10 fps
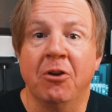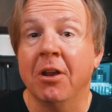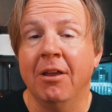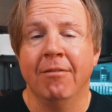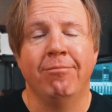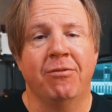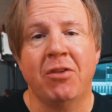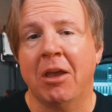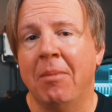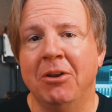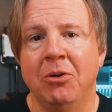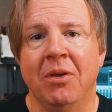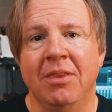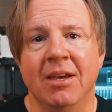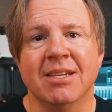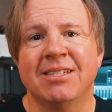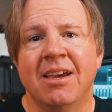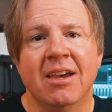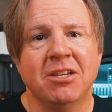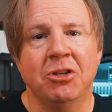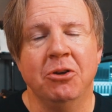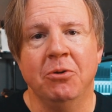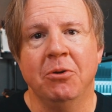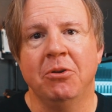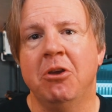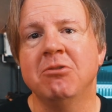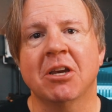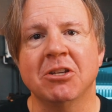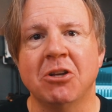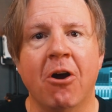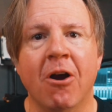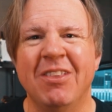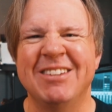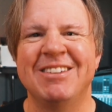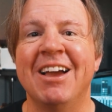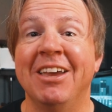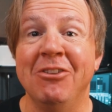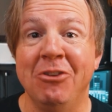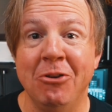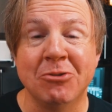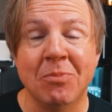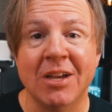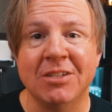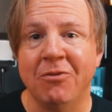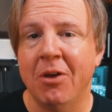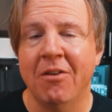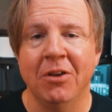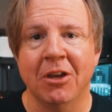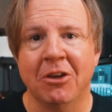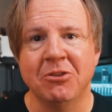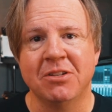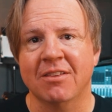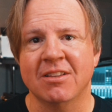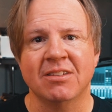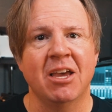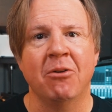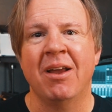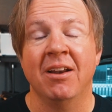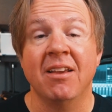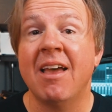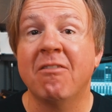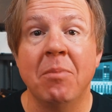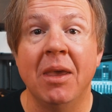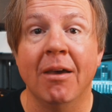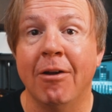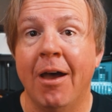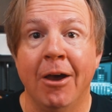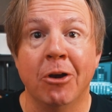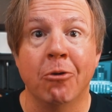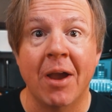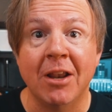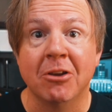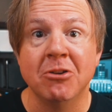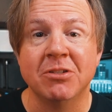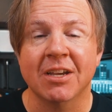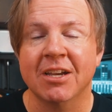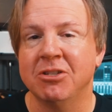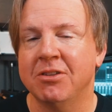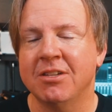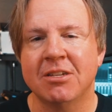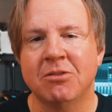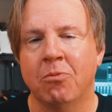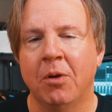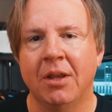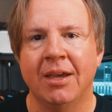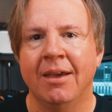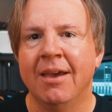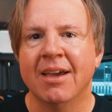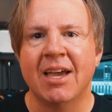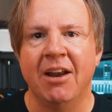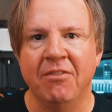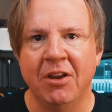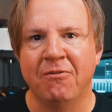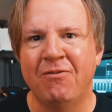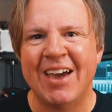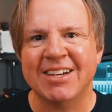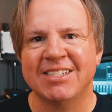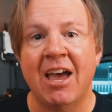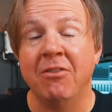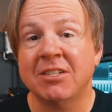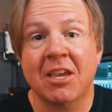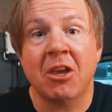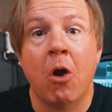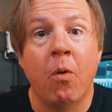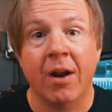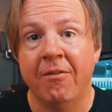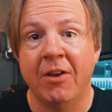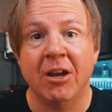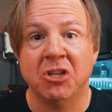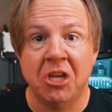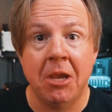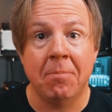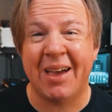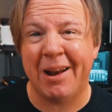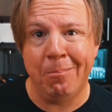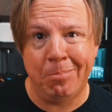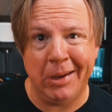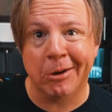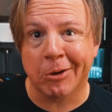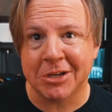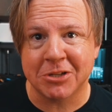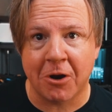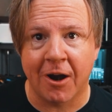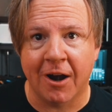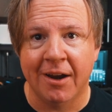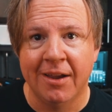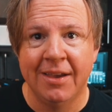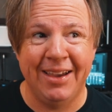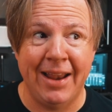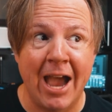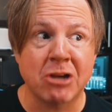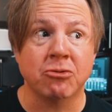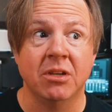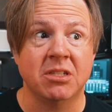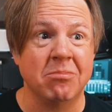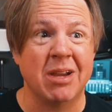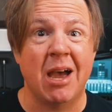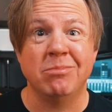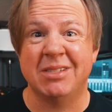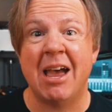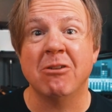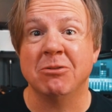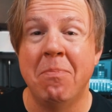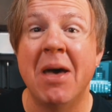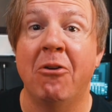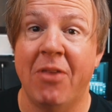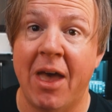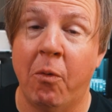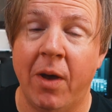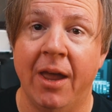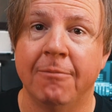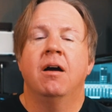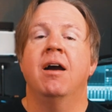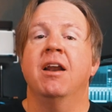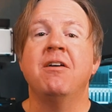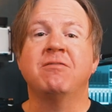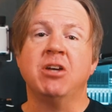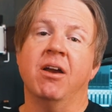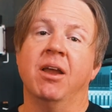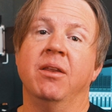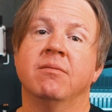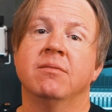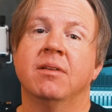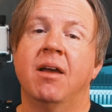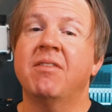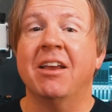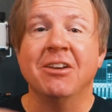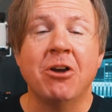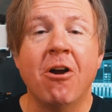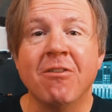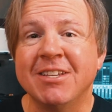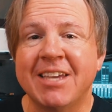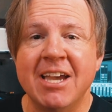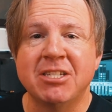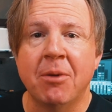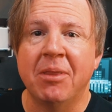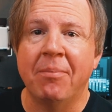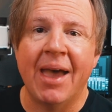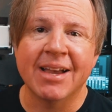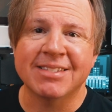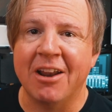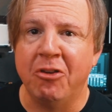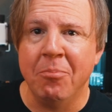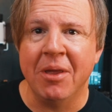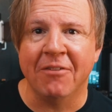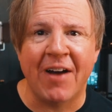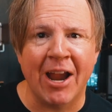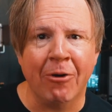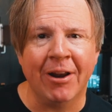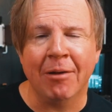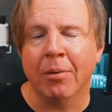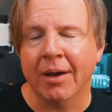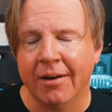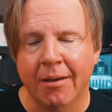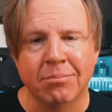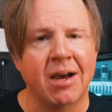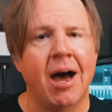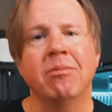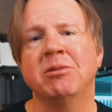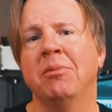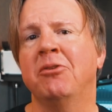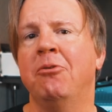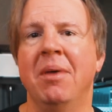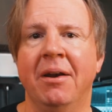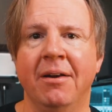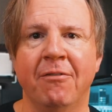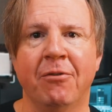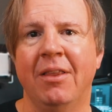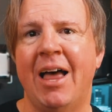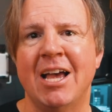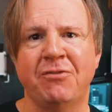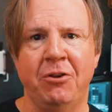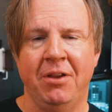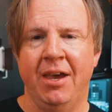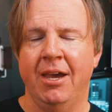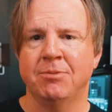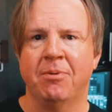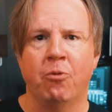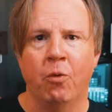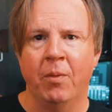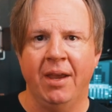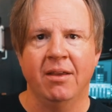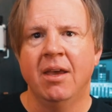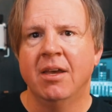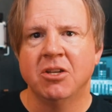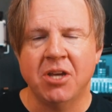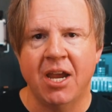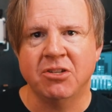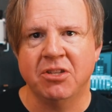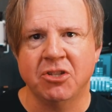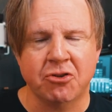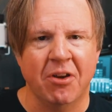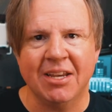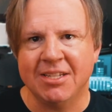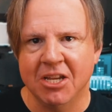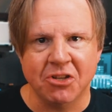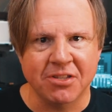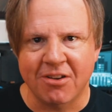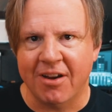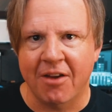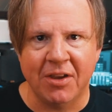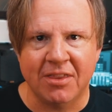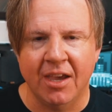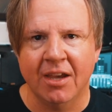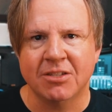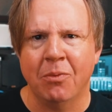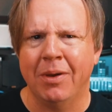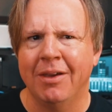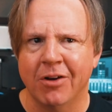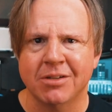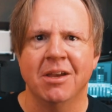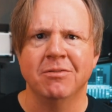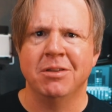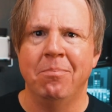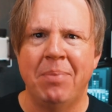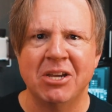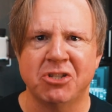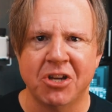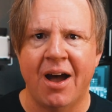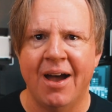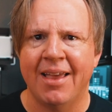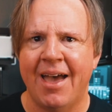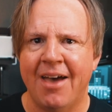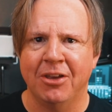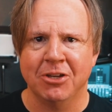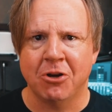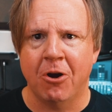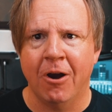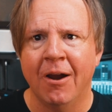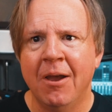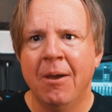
you're going to think about doing this to use a guitar that's not getting used much. If you have an acoustic that's laying around, it doesn't have to be a great acoustic, because this is really kind of an effect sound. This can go on a very cheap kind of beater guitar. It actually sometimes sounds better that way. All right, enough talking. I've got a guitar that's cased up in the back. It's got a humidifier in it, bringing it up to optimal humidity for the last few days before we change the string tensions on everything. So we give ourselves the best shot at the guitar